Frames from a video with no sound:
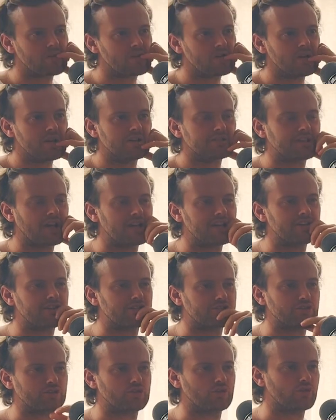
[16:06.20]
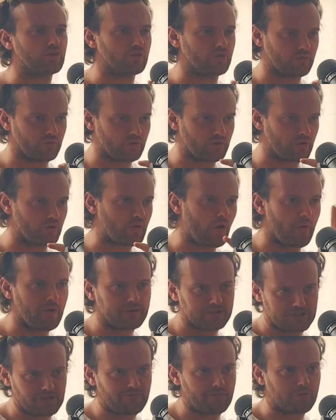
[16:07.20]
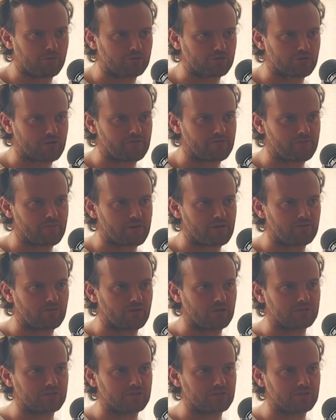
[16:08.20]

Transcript: So because you go into Liverpool Street from here, right?